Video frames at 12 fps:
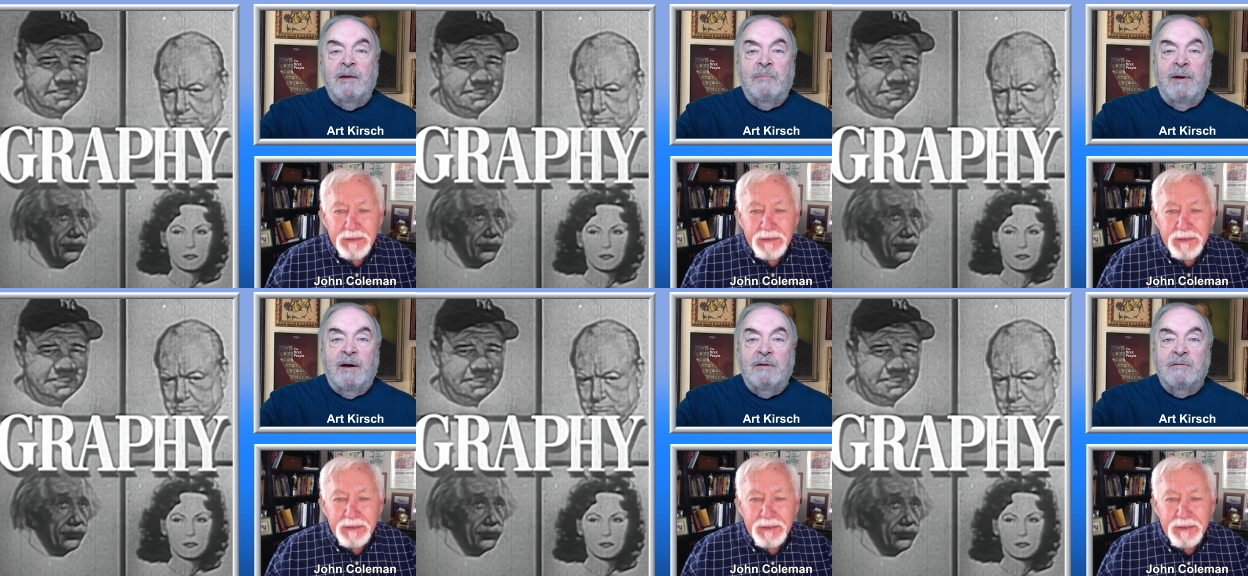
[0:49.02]

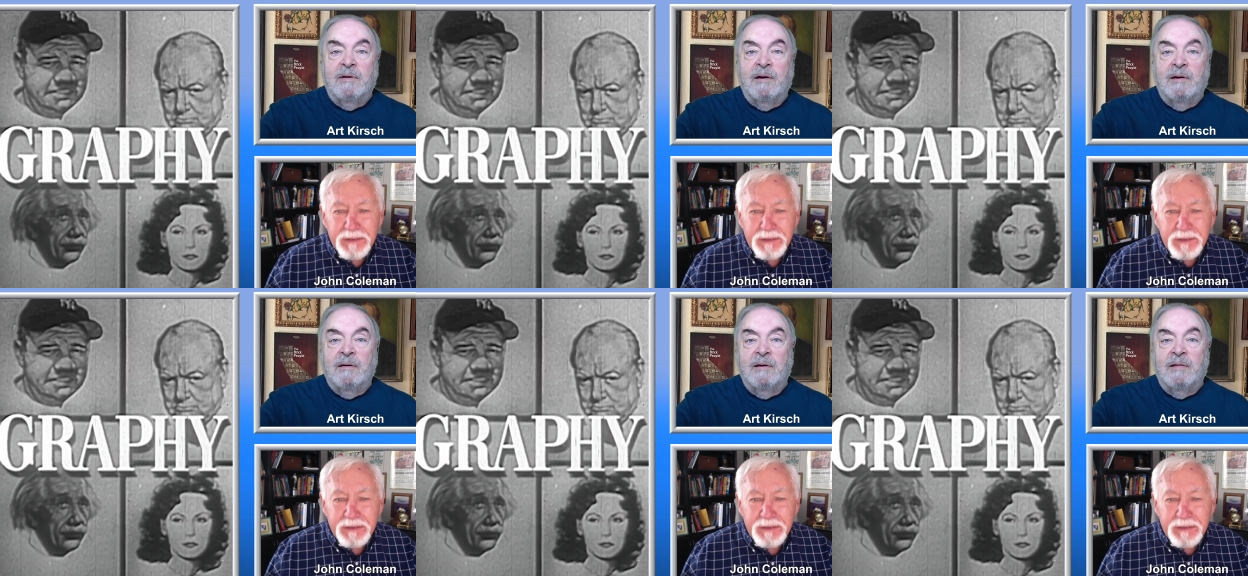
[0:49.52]
Speaker 1: about
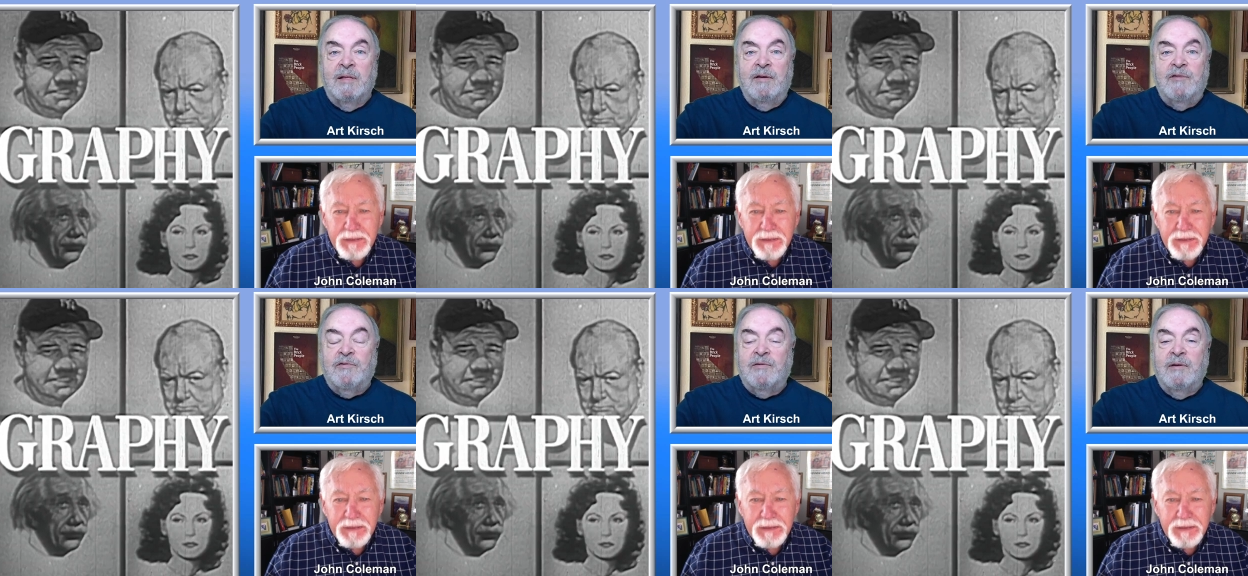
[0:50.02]
uh, at
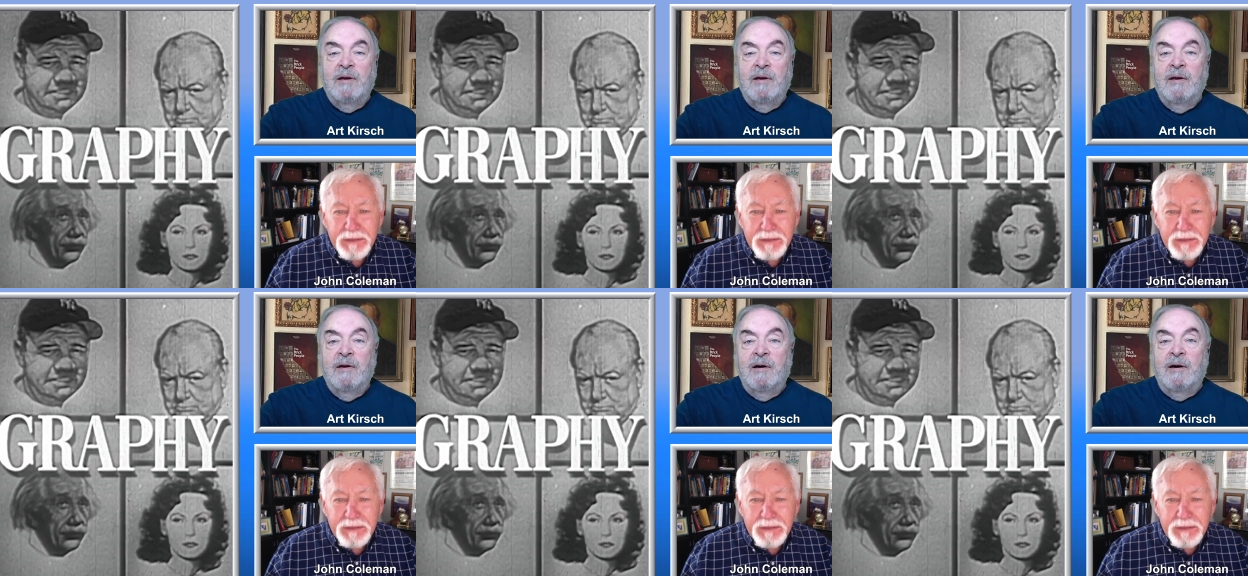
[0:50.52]
least
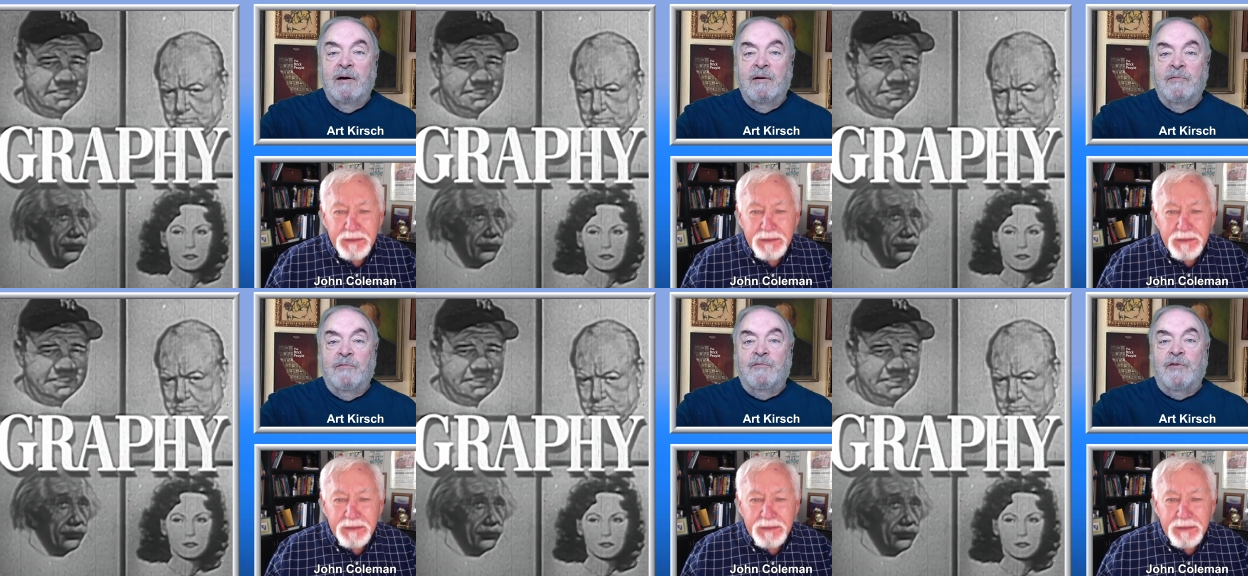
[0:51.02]
uh,
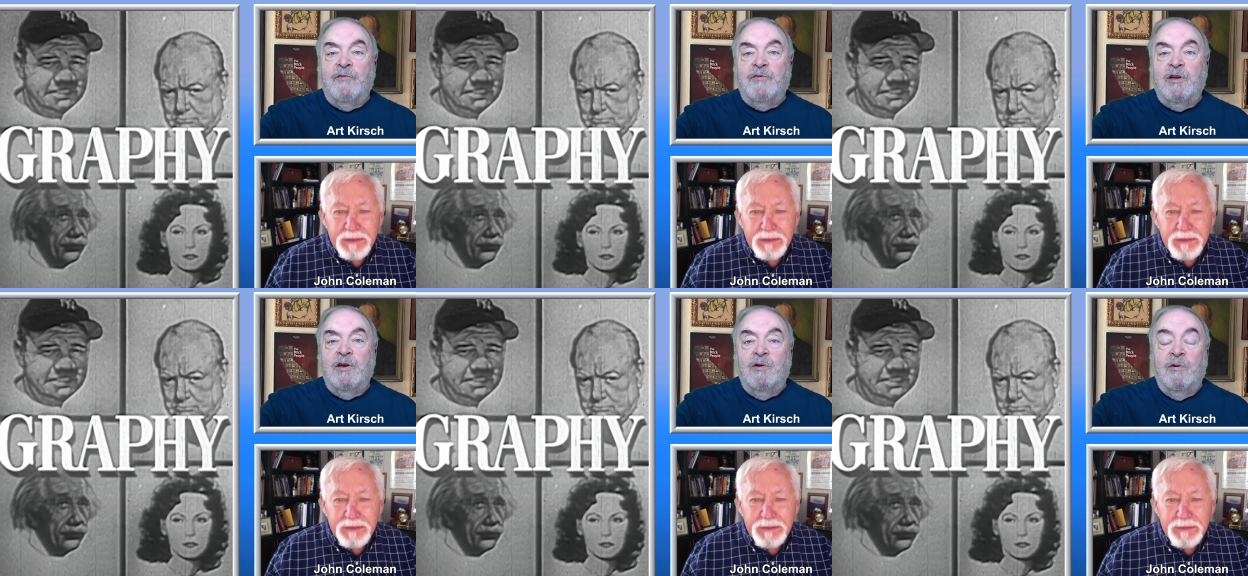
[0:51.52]

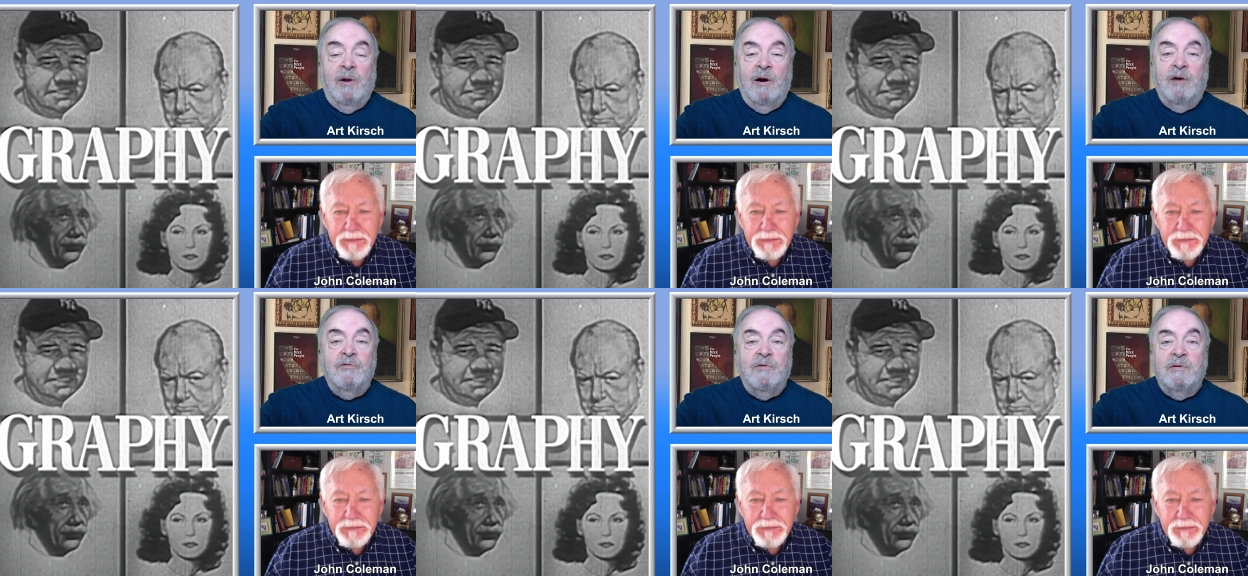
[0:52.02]
fifty to
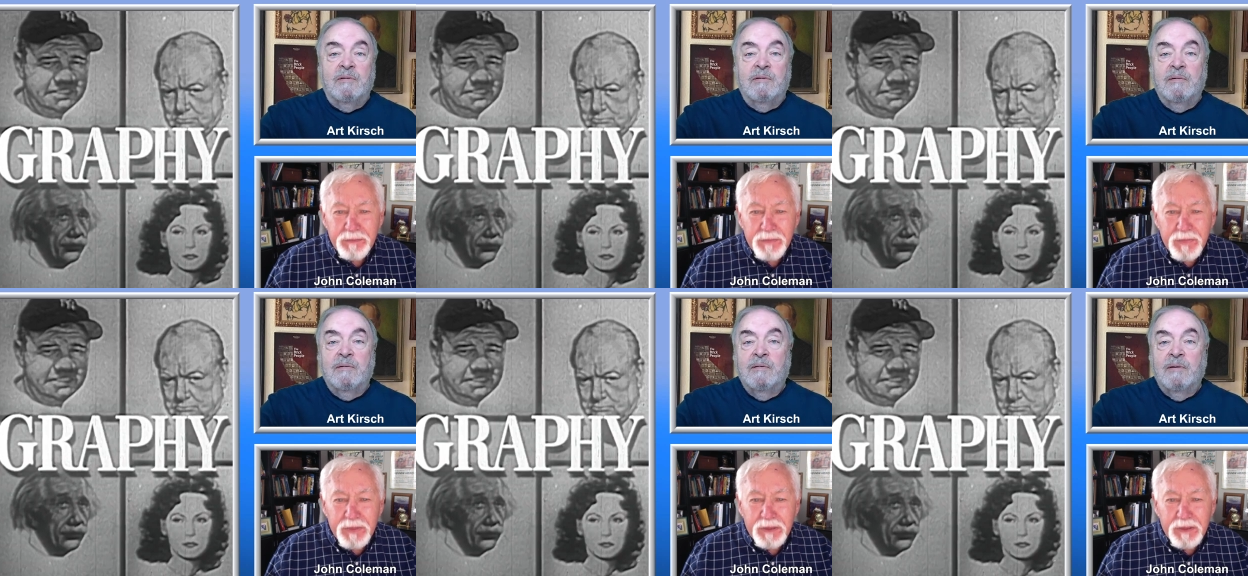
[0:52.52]
hundred
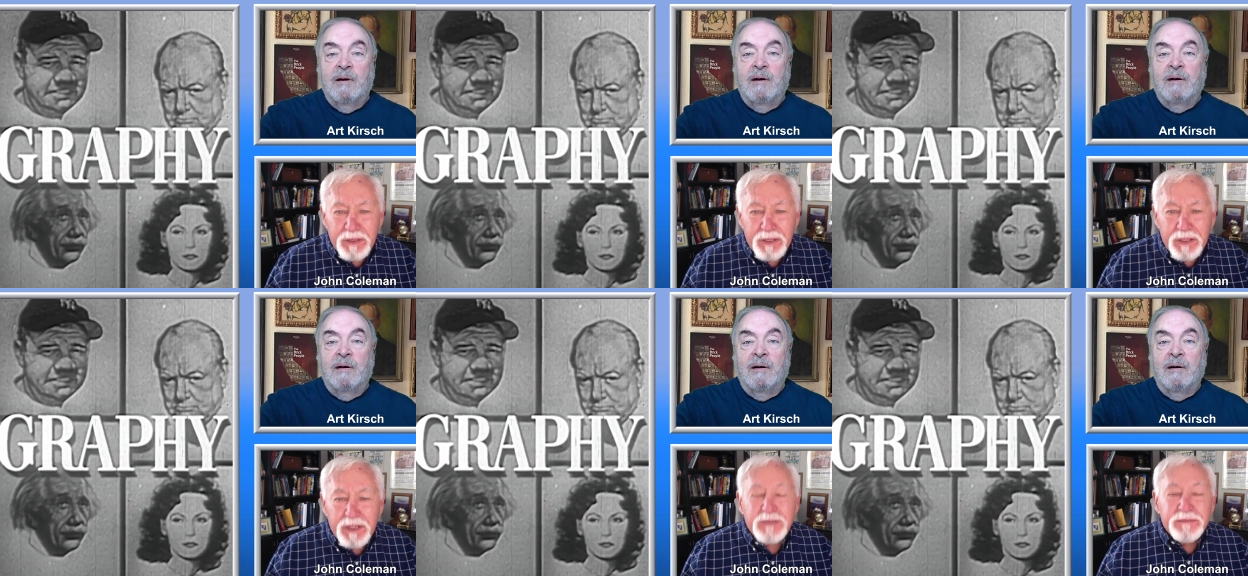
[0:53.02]

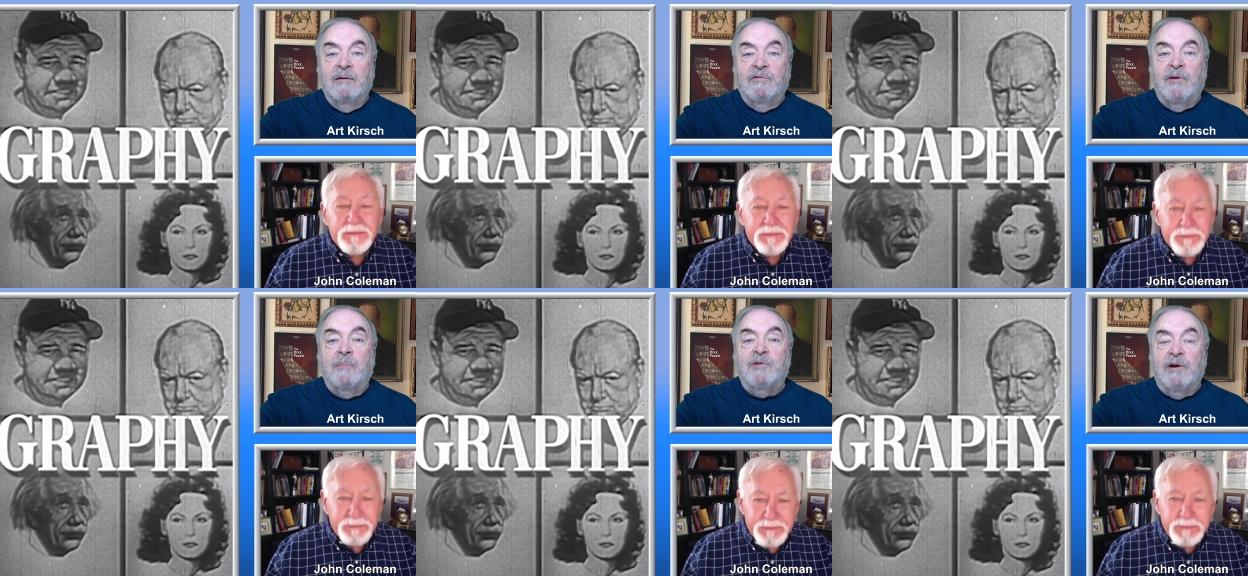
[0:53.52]
uh,
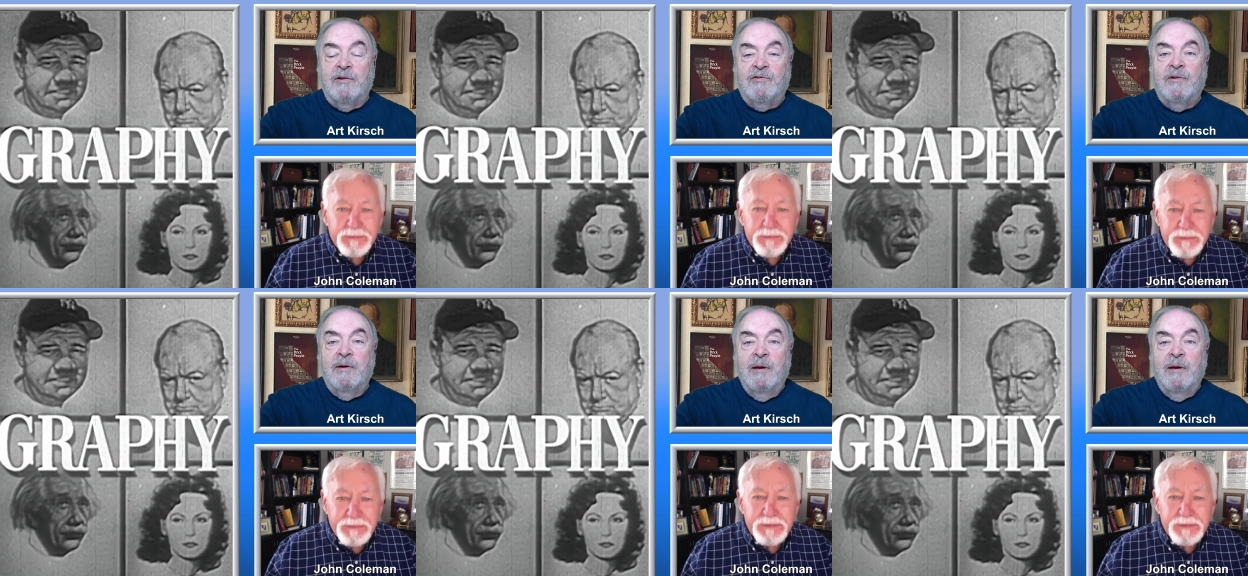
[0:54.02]
subjects